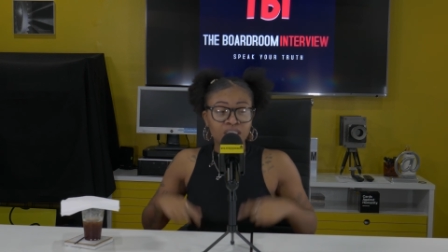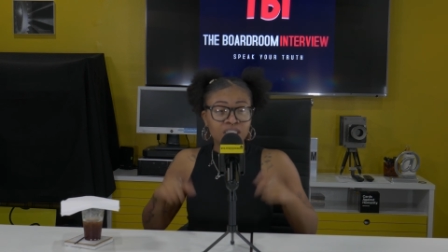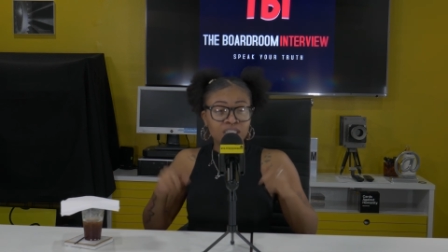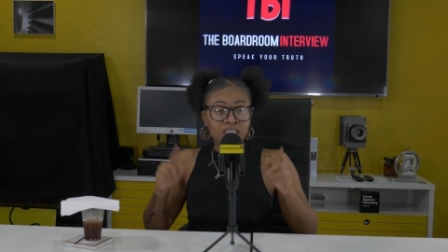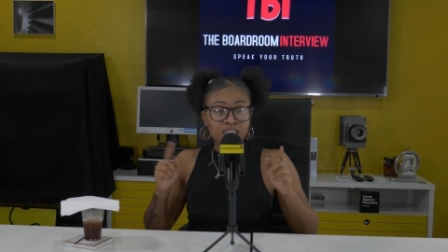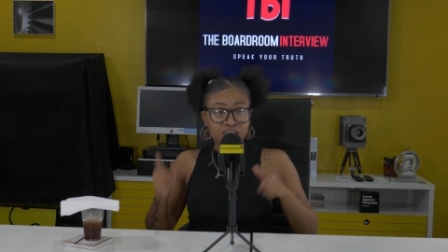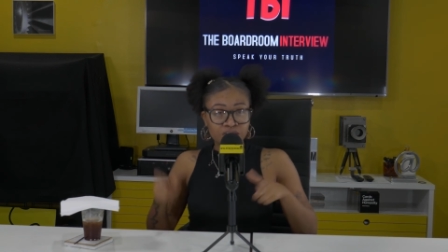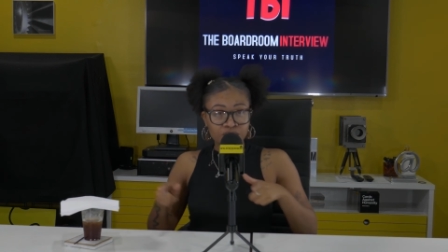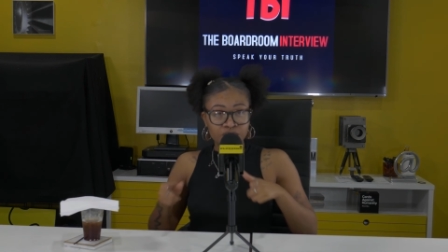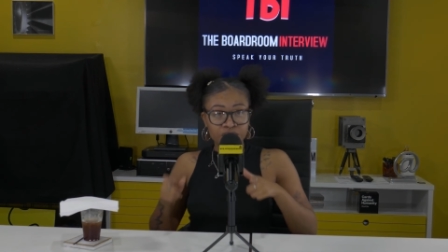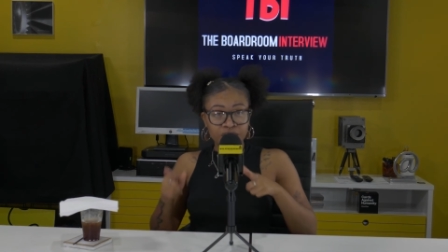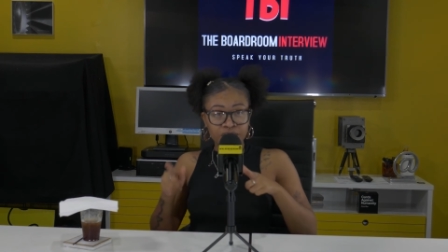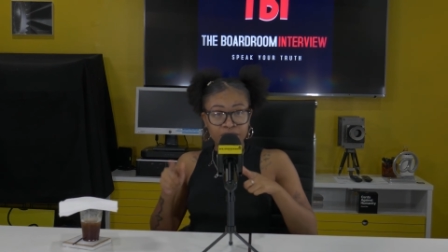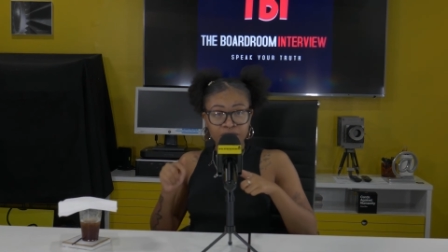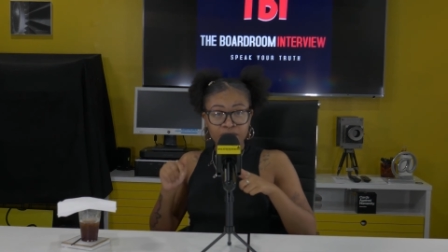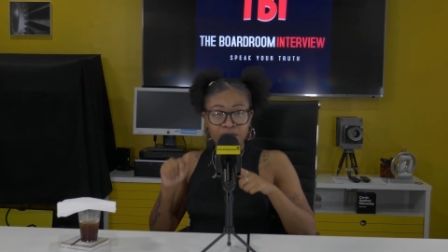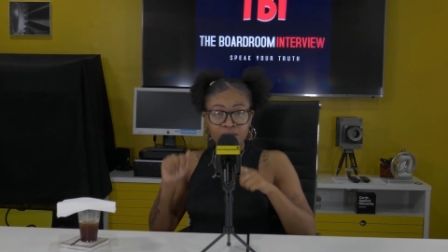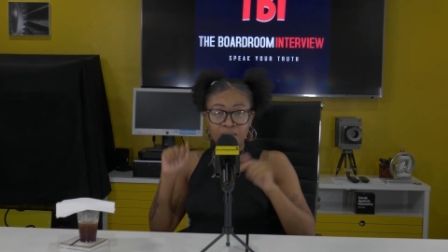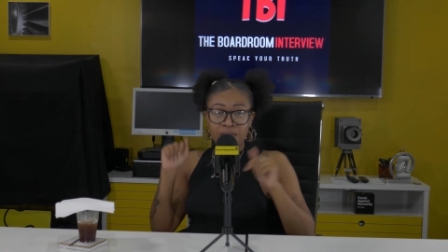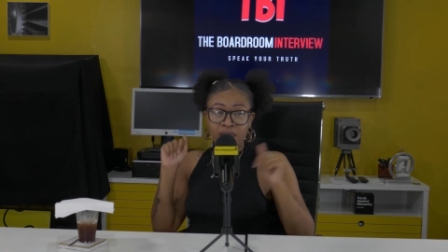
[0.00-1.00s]

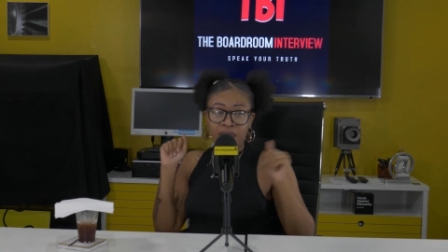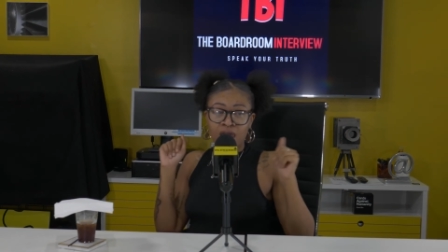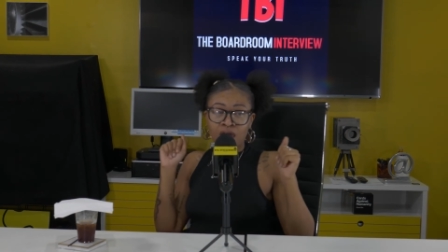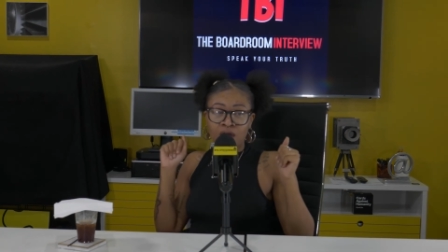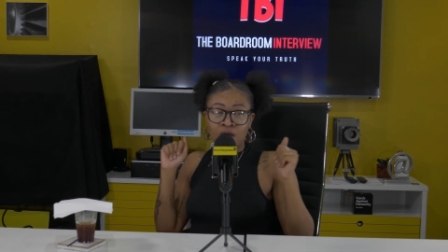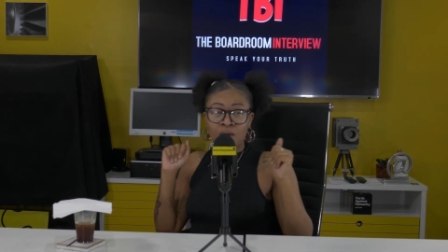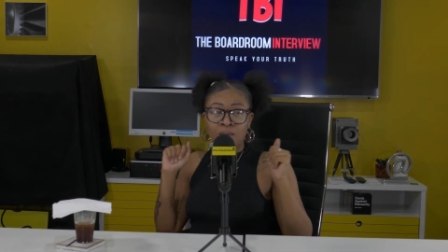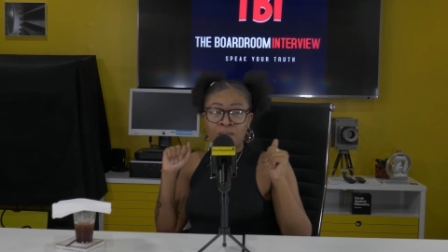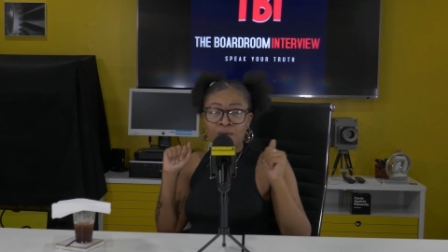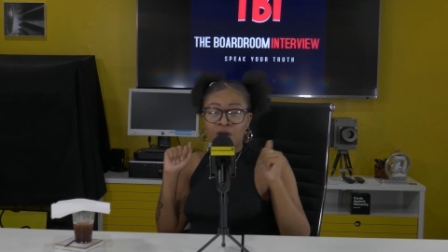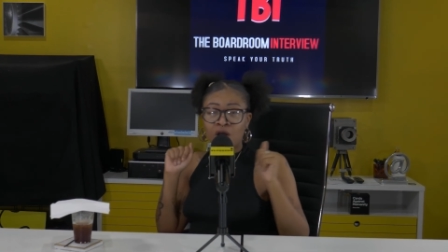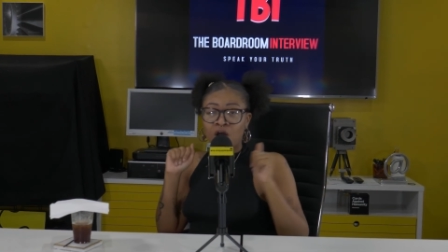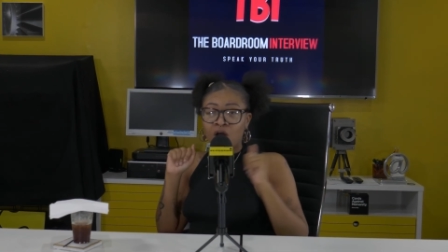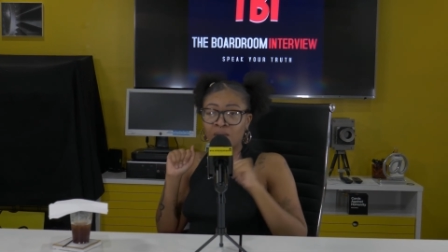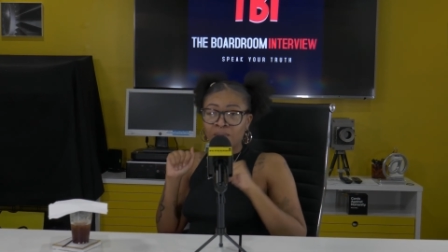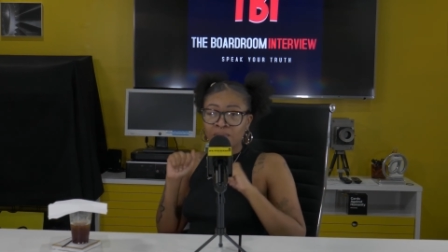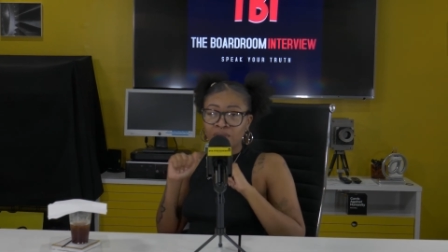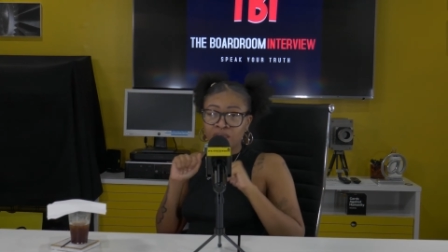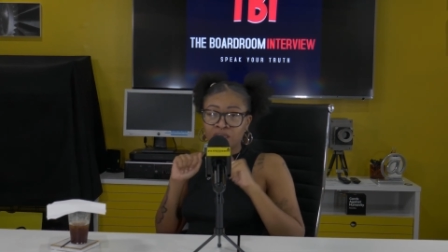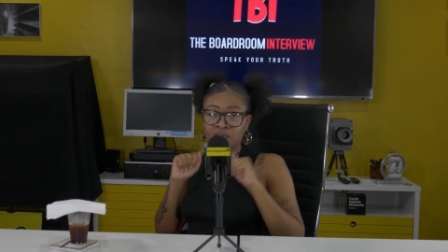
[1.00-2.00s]
Instagram. Um,
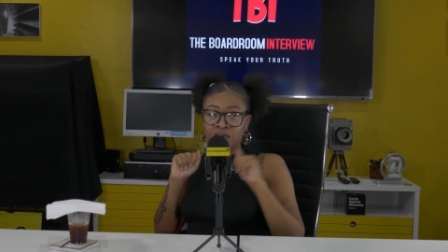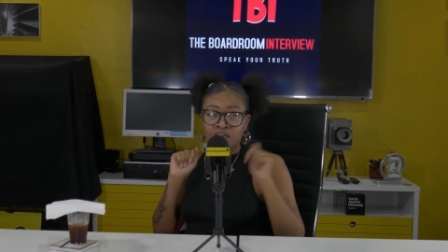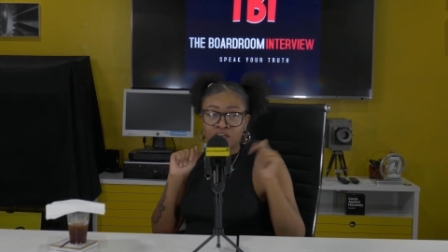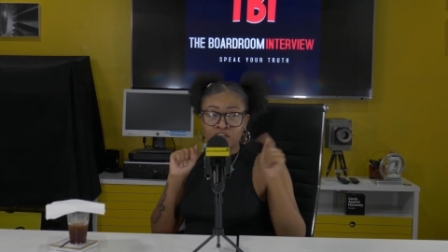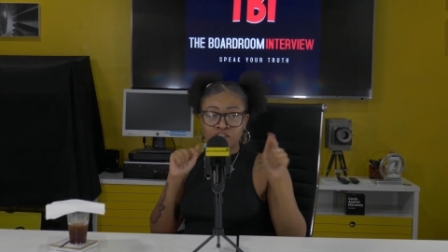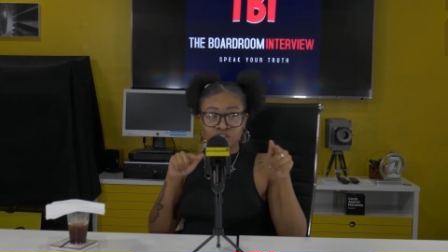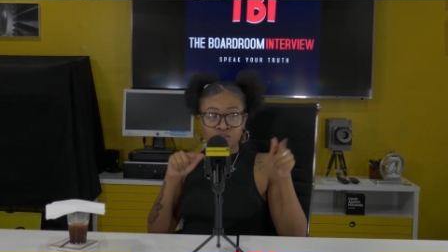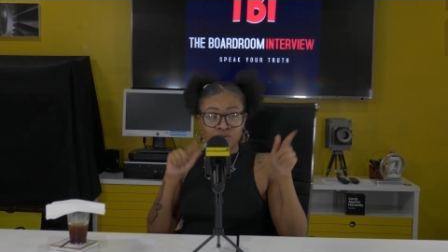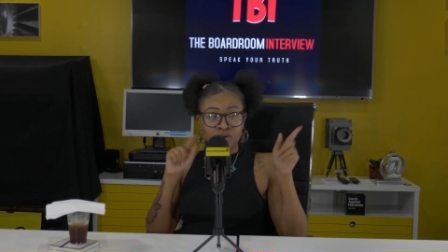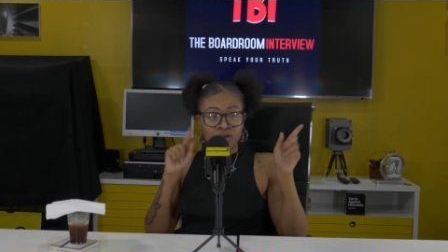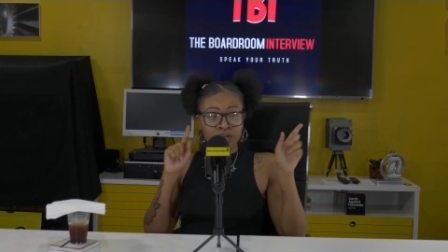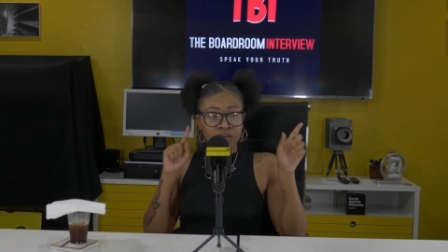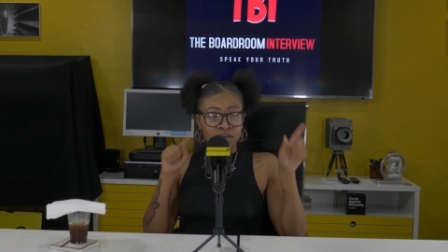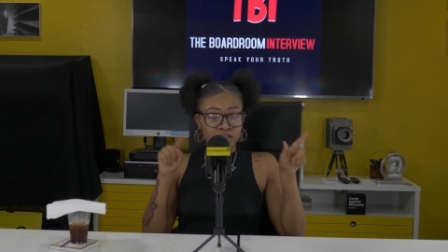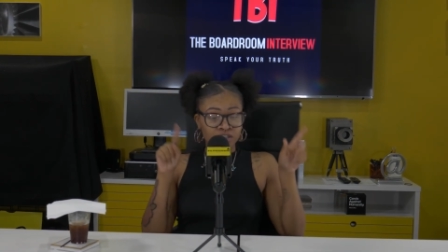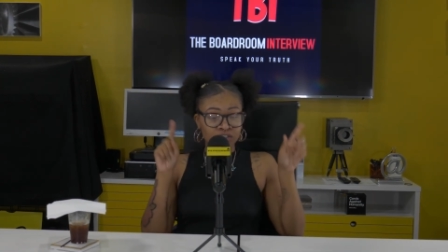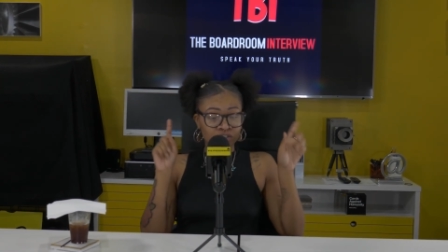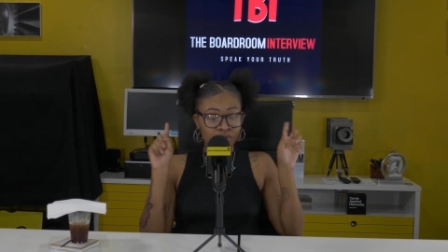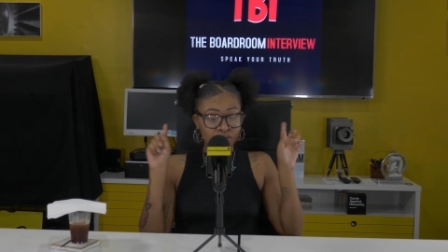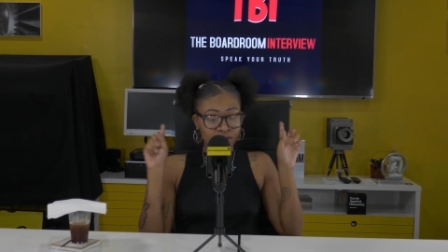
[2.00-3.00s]
call me underscore
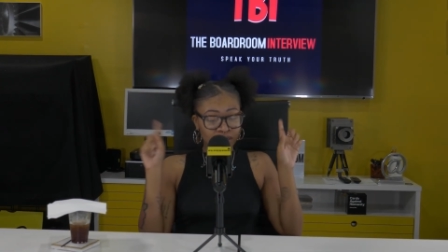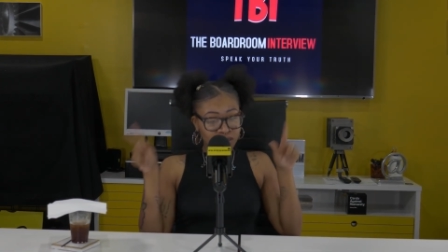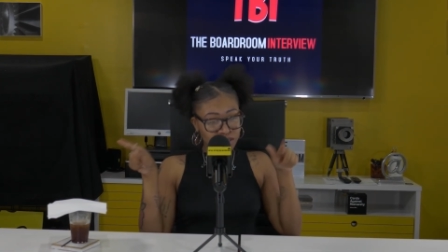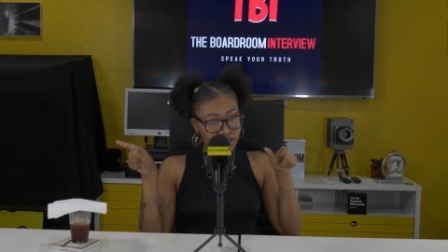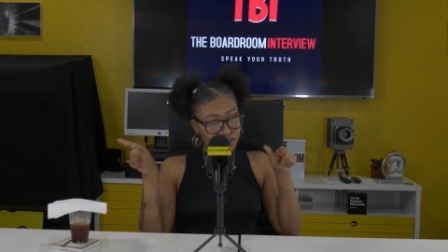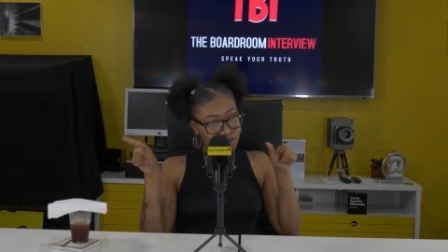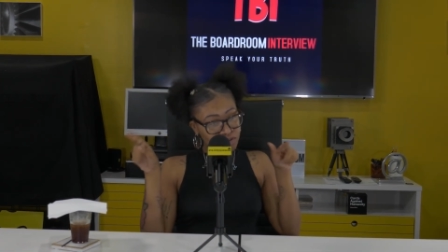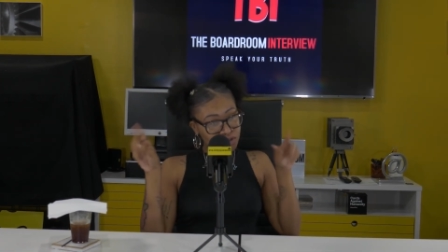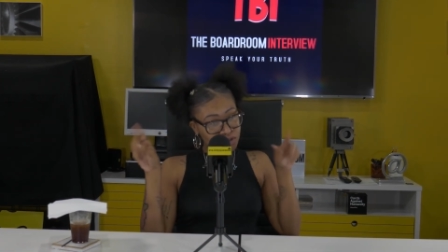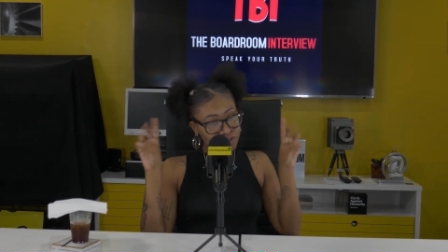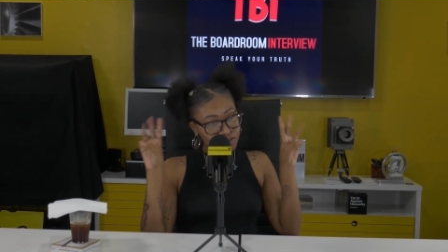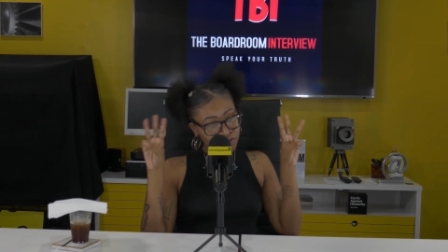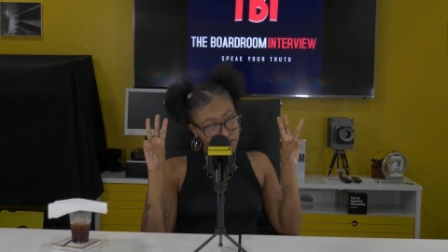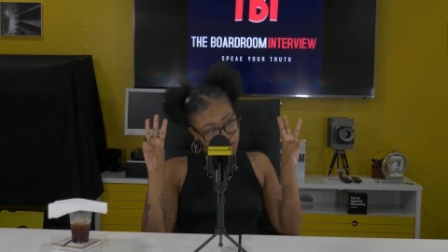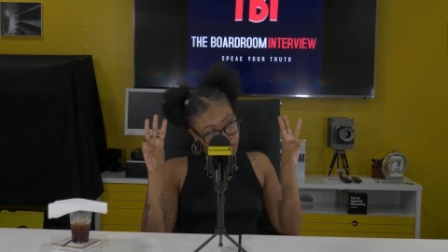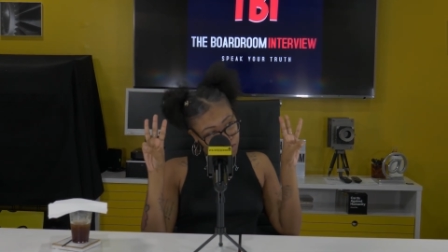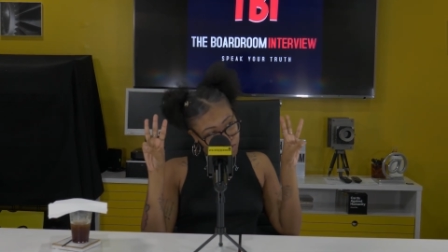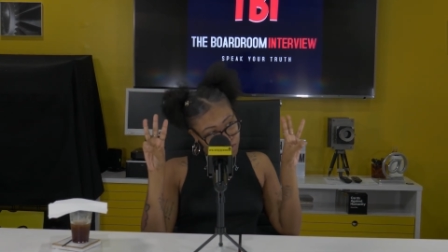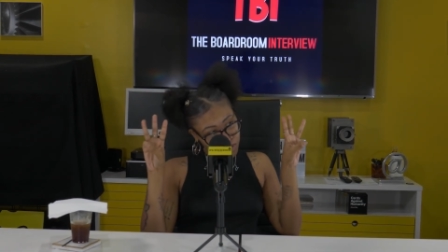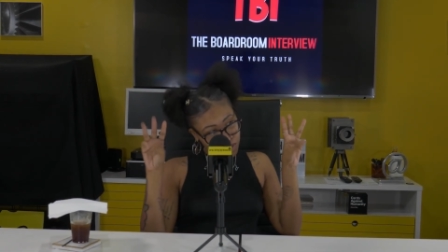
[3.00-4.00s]
underscore underscore three
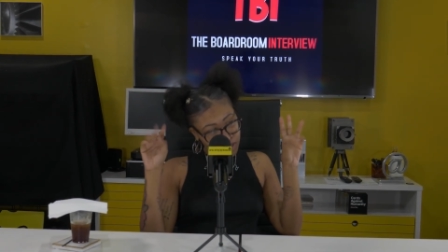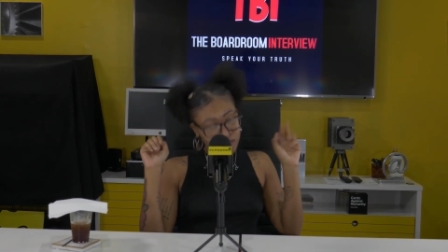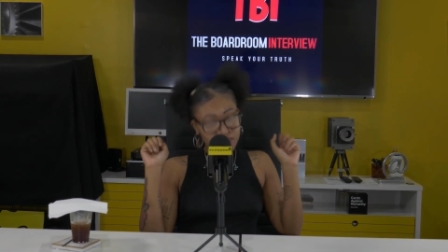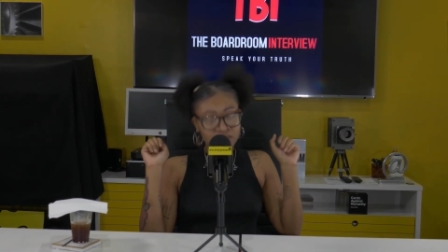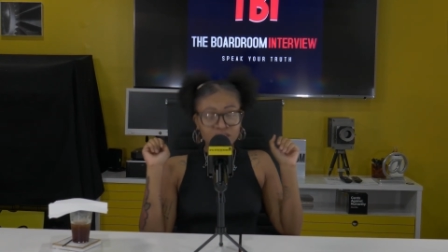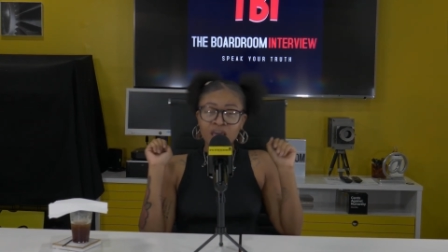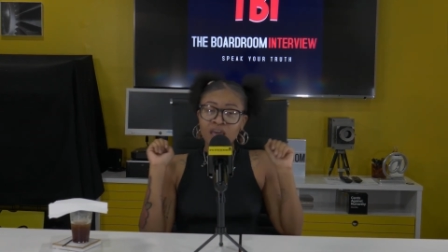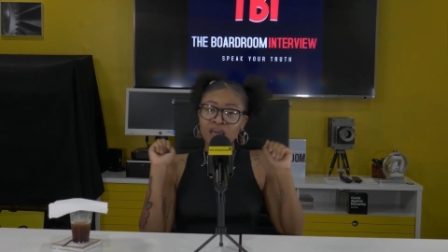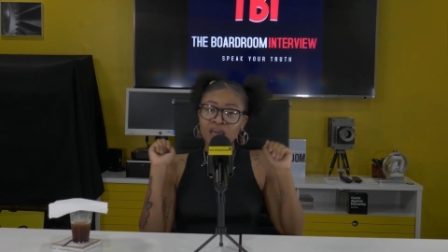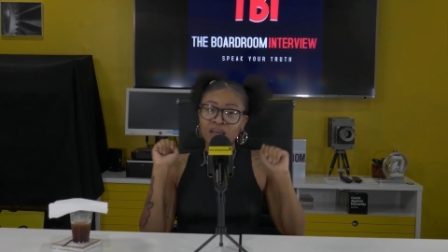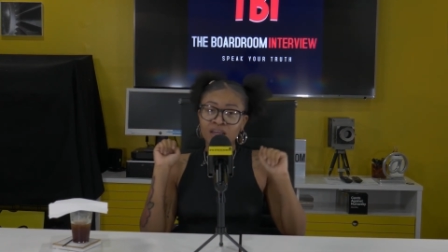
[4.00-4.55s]
underscores.